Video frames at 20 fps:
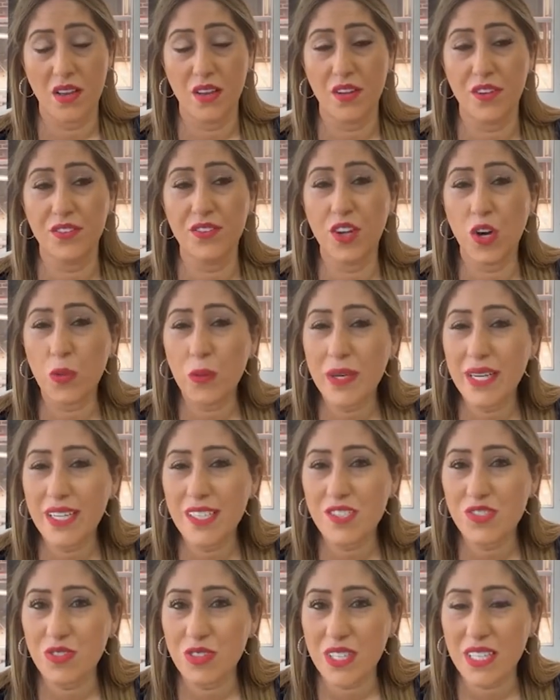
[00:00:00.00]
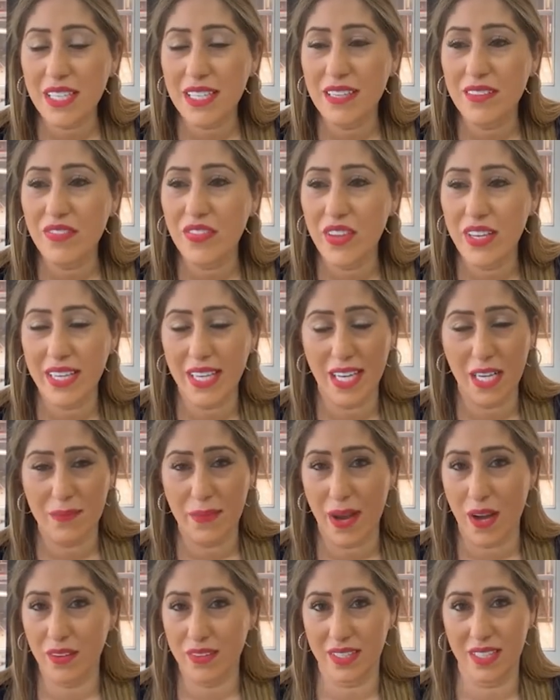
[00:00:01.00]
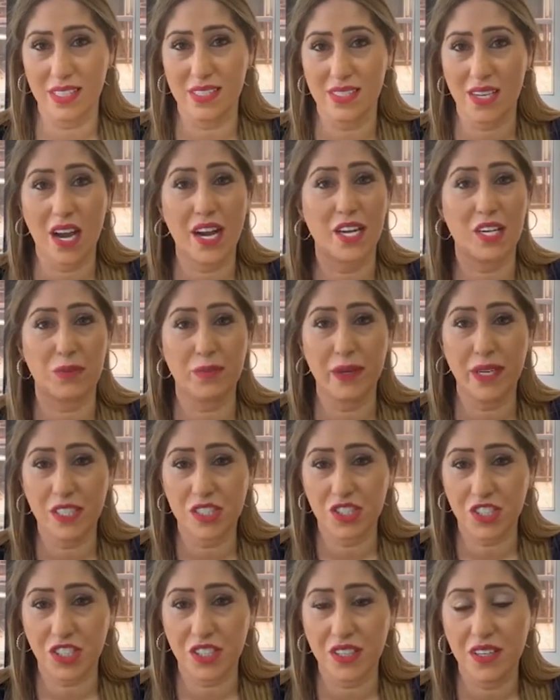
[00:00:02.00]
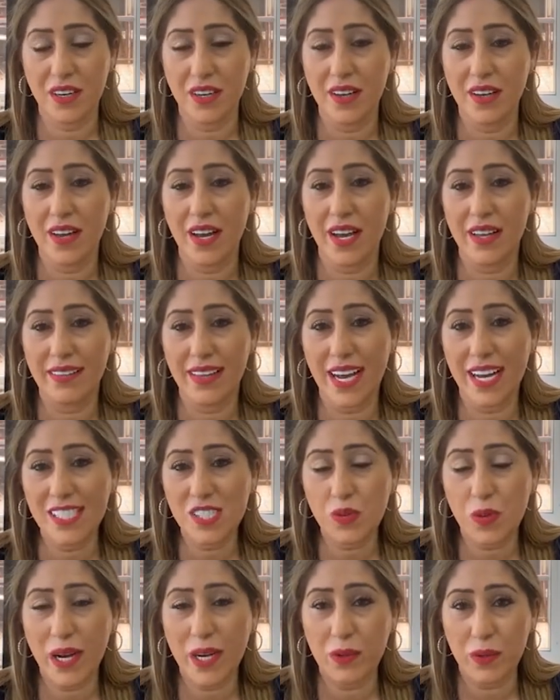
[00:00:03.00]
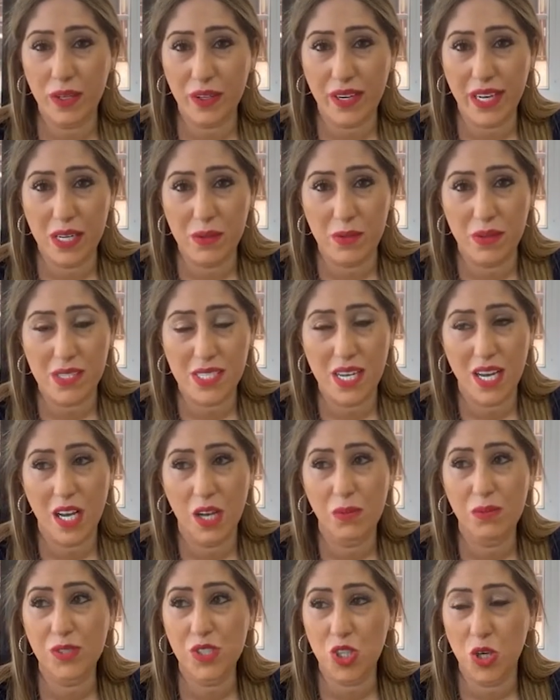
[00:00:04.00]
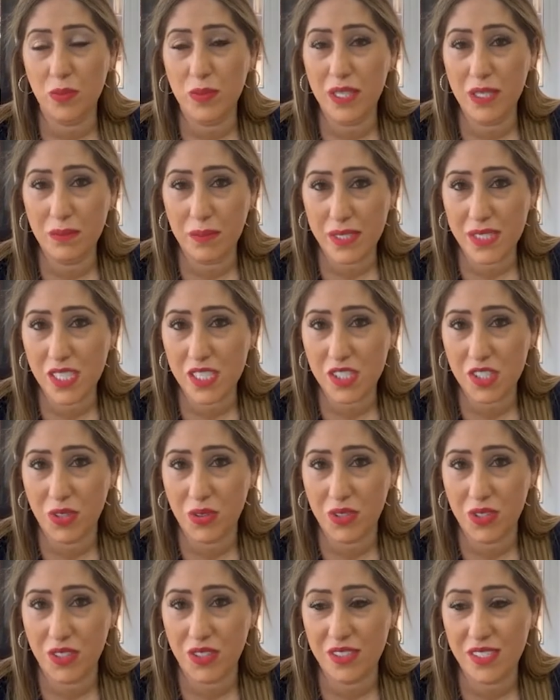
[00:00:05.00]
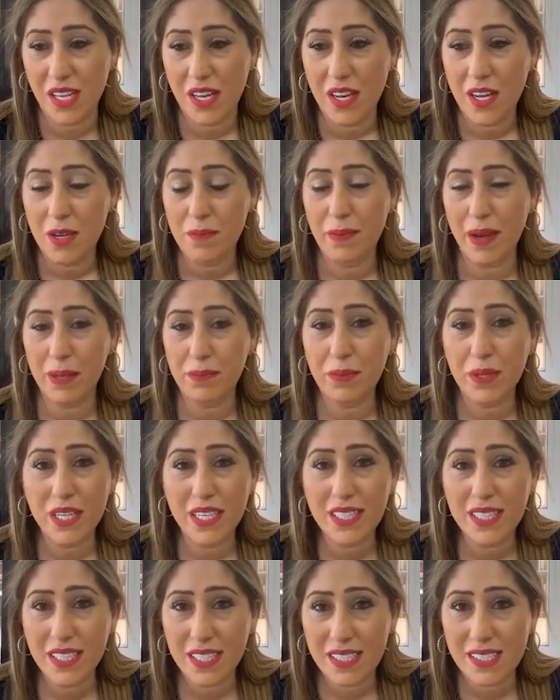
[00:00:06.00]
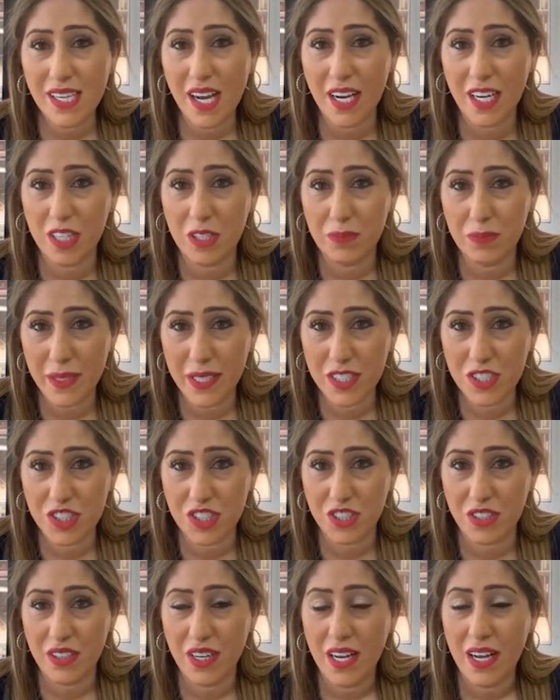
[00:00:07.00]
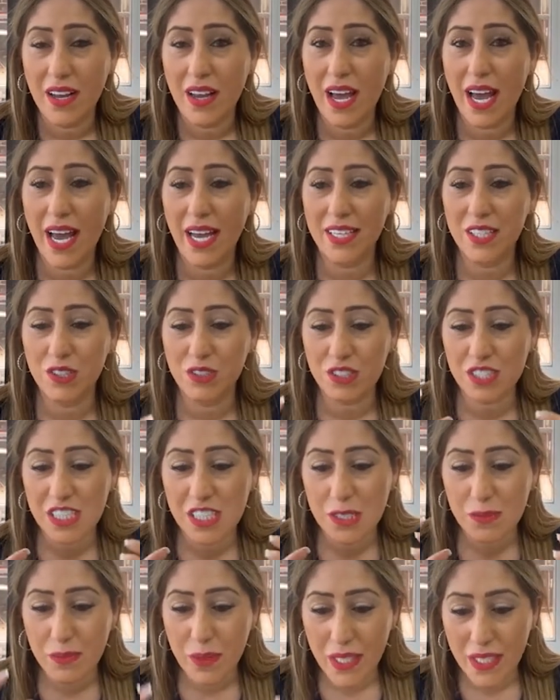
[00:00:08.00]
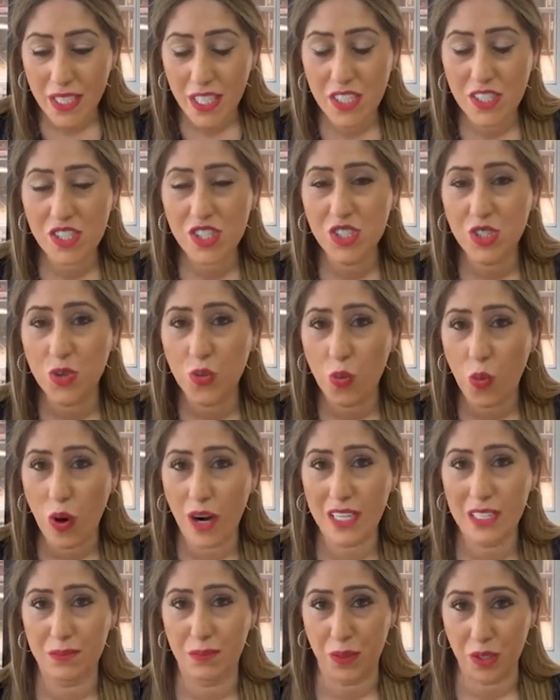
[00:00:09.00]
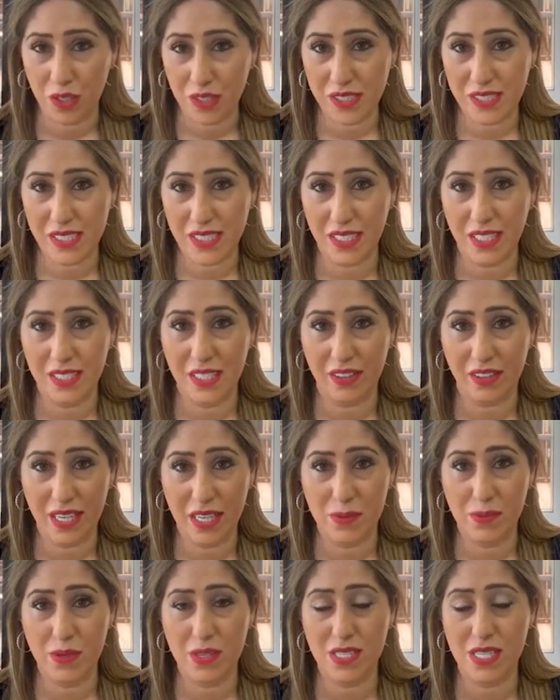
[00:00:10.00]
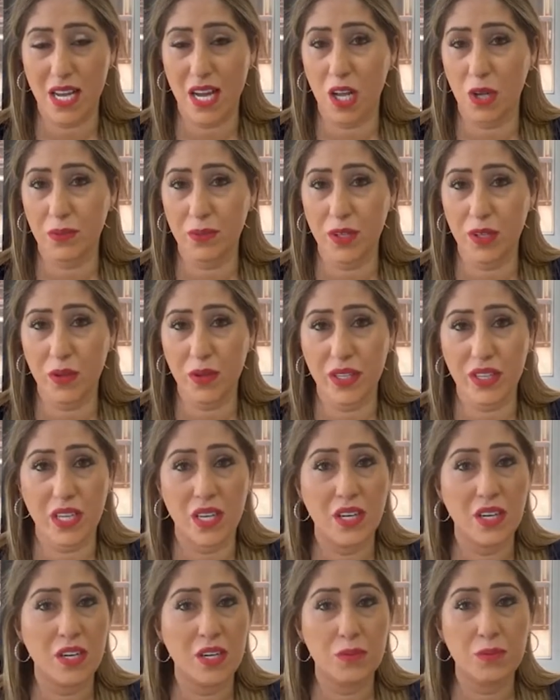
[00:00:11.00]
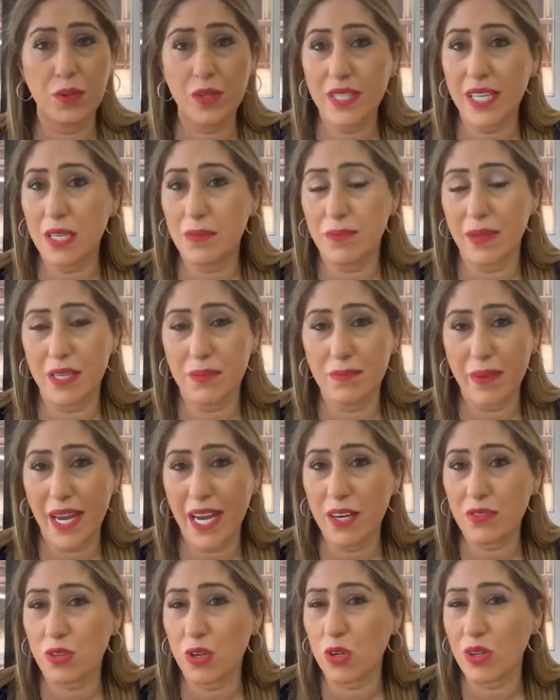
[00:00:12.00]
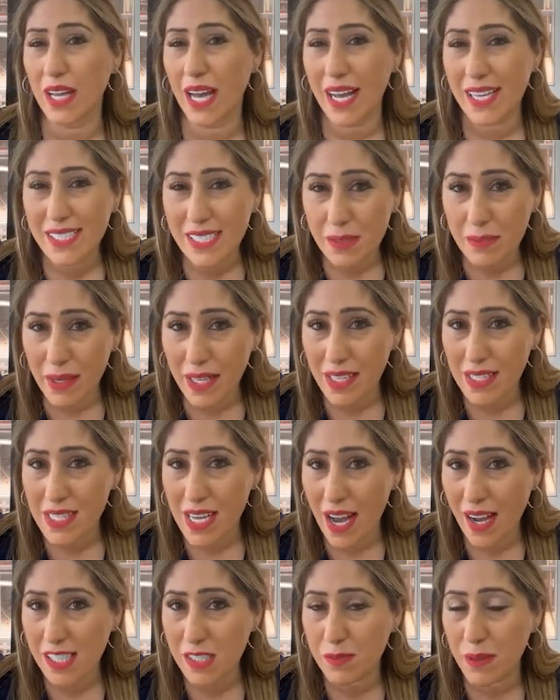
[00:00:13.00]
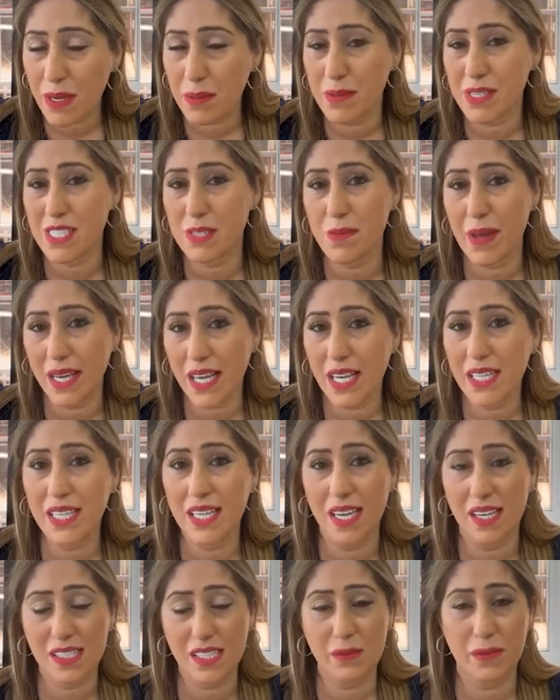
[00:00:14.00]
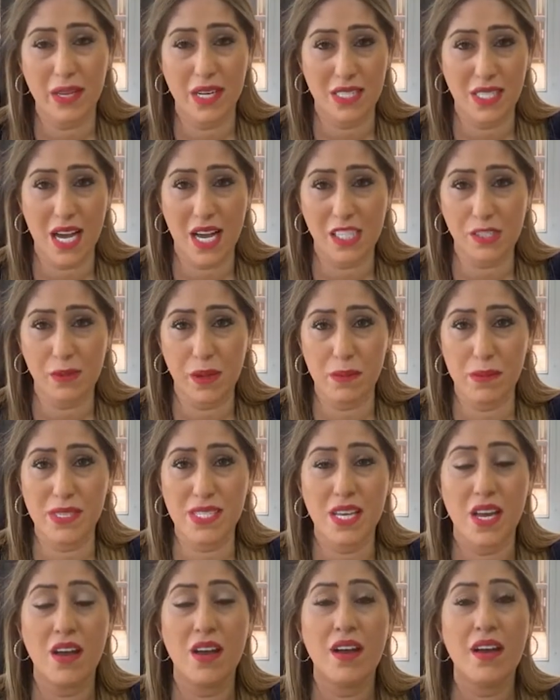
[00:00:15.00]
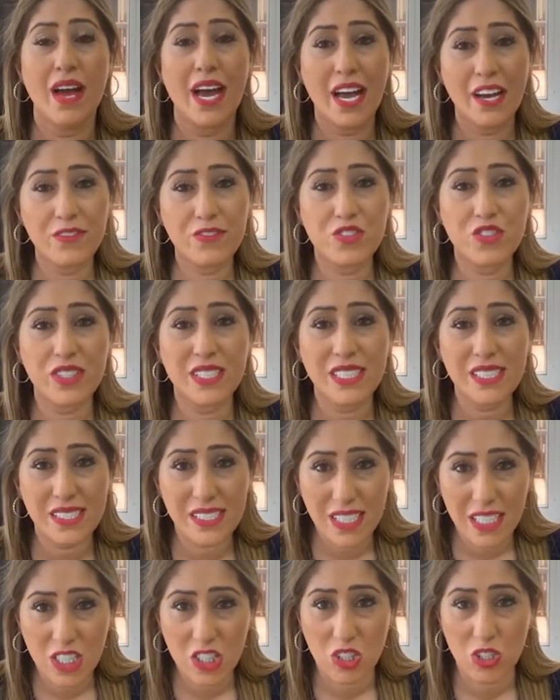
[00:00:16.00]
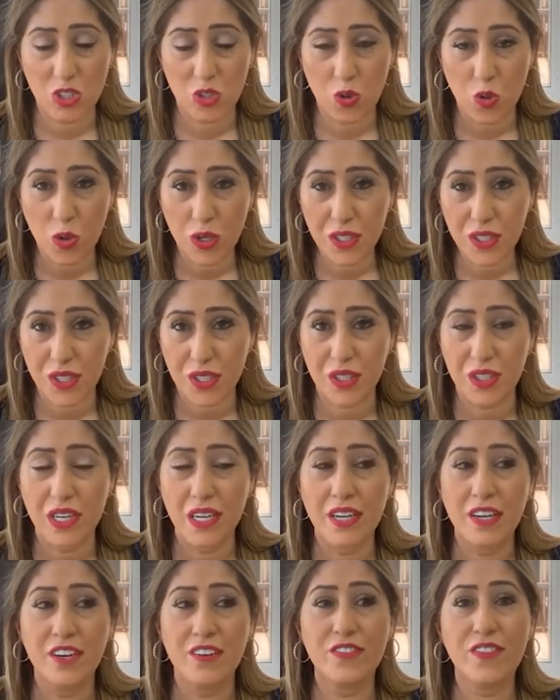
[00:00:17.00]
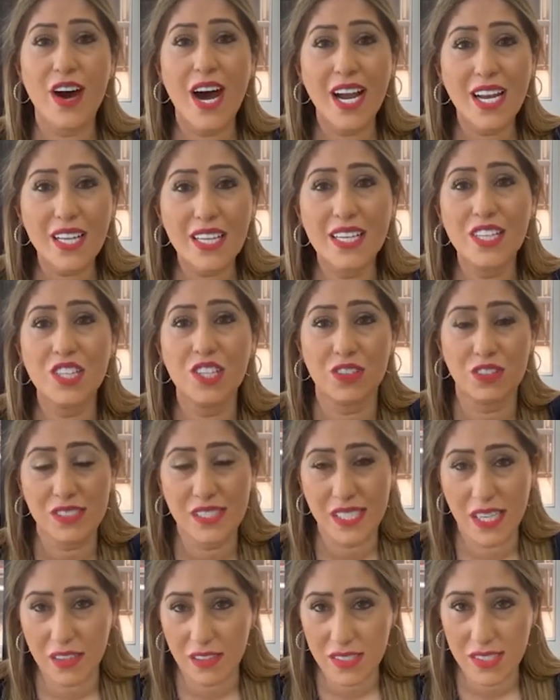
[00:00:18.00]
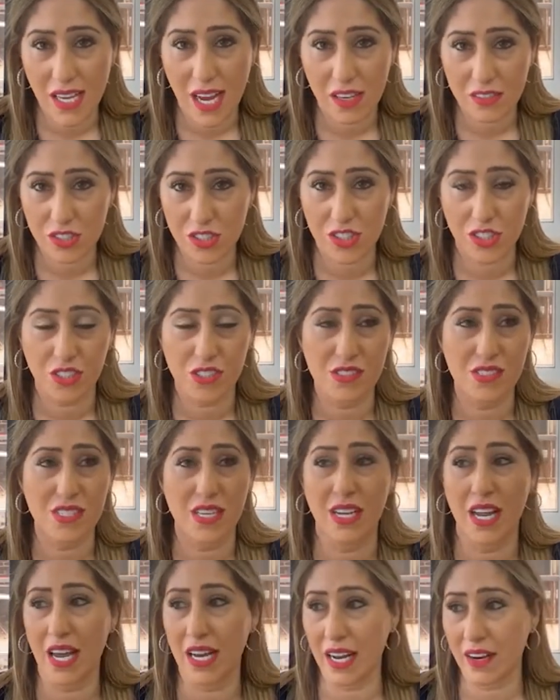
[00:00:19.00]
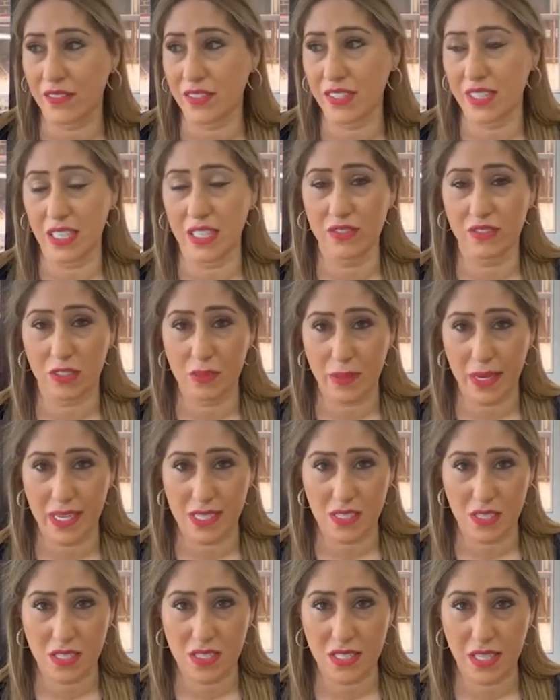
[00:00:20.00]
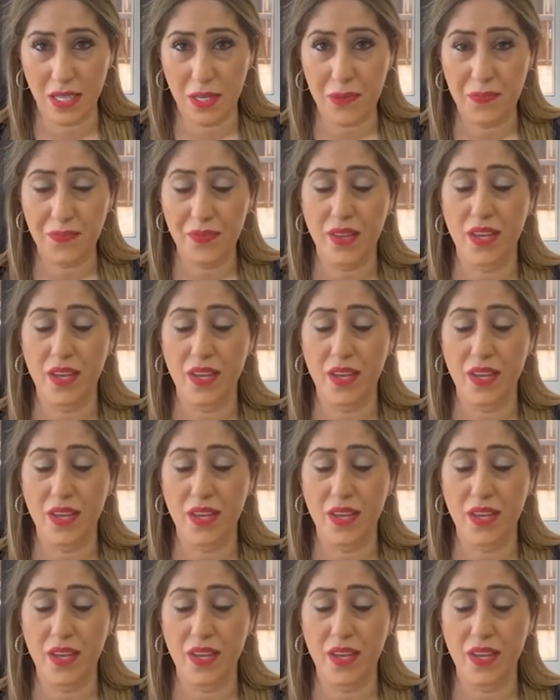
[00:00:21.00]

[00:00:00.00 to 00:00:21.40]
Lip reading: Nobody is really thinking about the entire picture. And that's why we are able to help so many business owners by putting the entire picture, and you're speaking to one person and they're able to help you with bookkeeping, payroll, estimated tax payments, making the estimated tax payments every single quarter, filing your sales tax returns, and everything from A to Z.